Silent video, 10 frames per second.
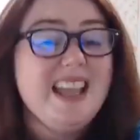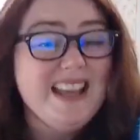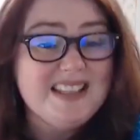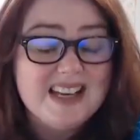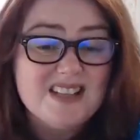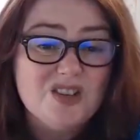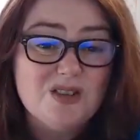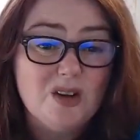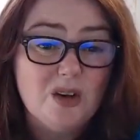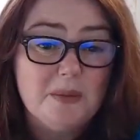It does
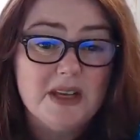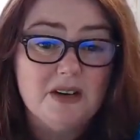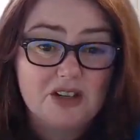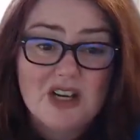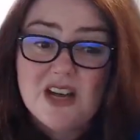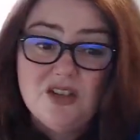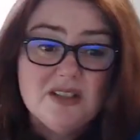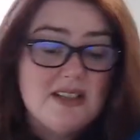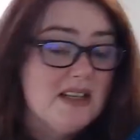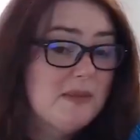use a lot of meterage. As you
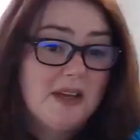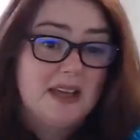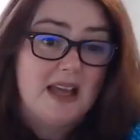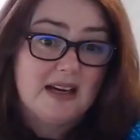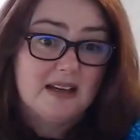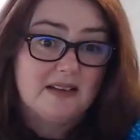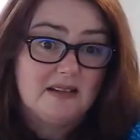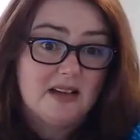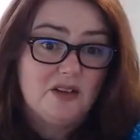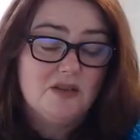can see, it's a big cardigan.
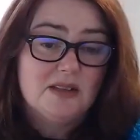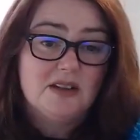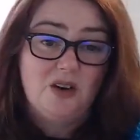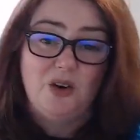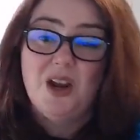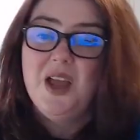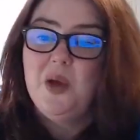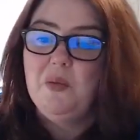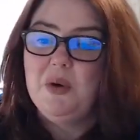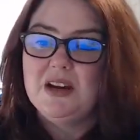It uses a lot,
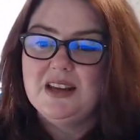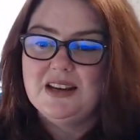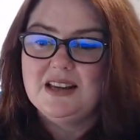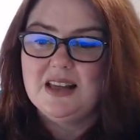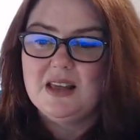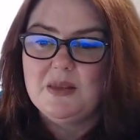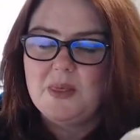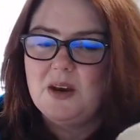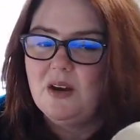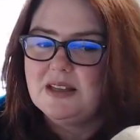but
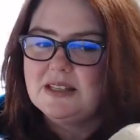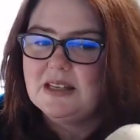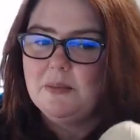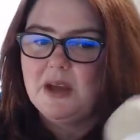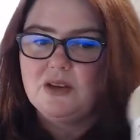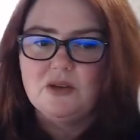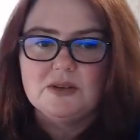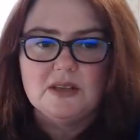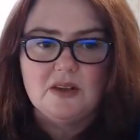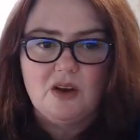the nice thing about
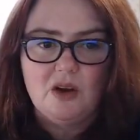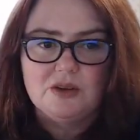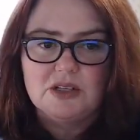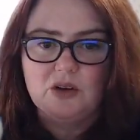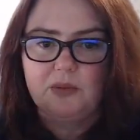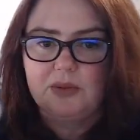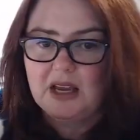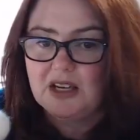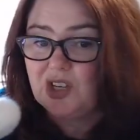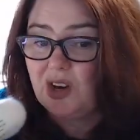using the Cozy
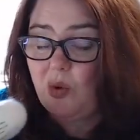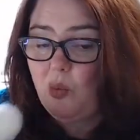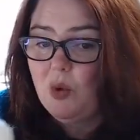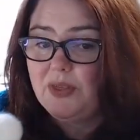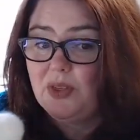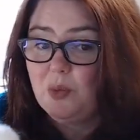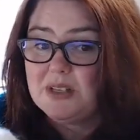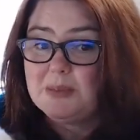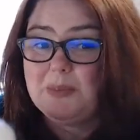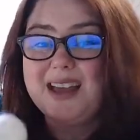combination with the
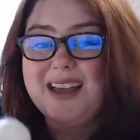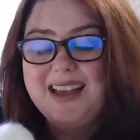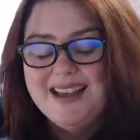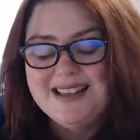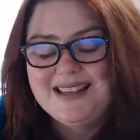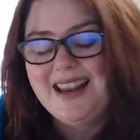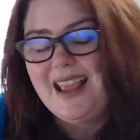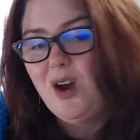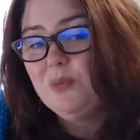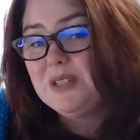Whisper is it
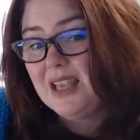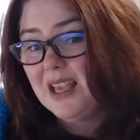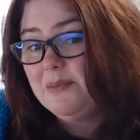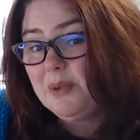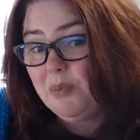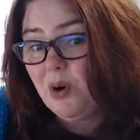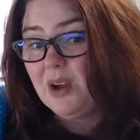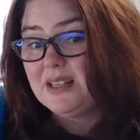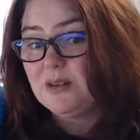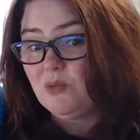helps keep the
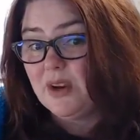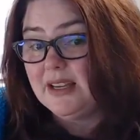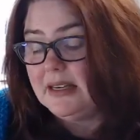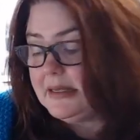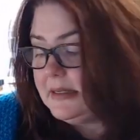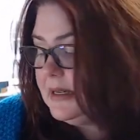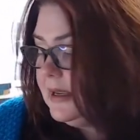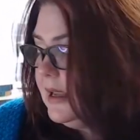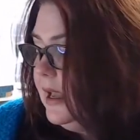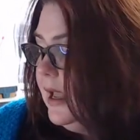price
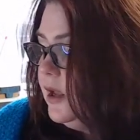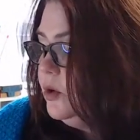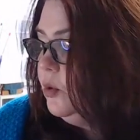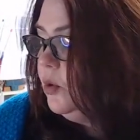realistic. You're